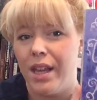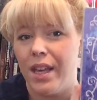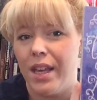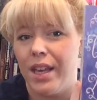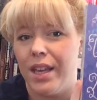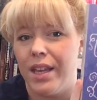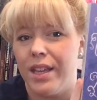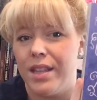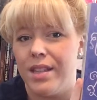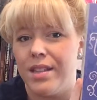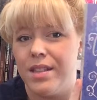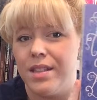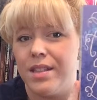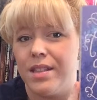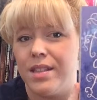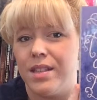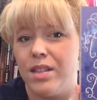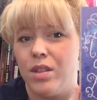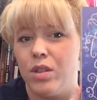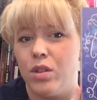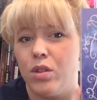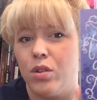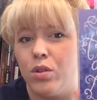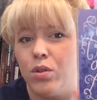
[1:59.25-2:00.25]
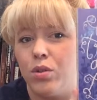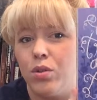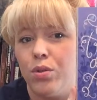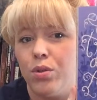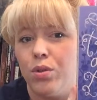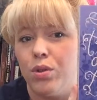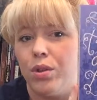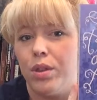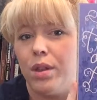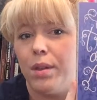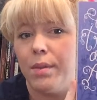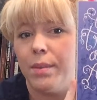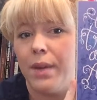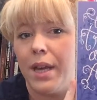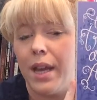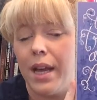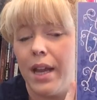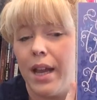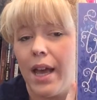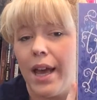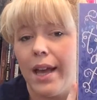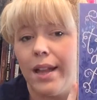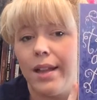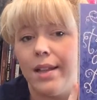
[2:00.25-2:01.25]
It's The Truth
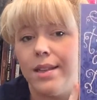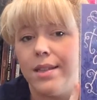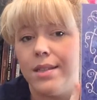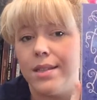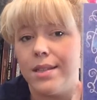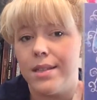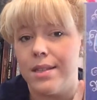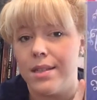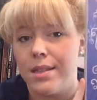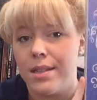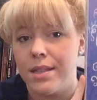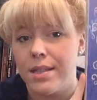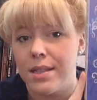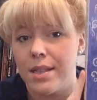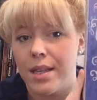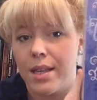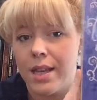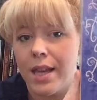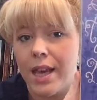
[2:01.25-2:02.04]
About Alice,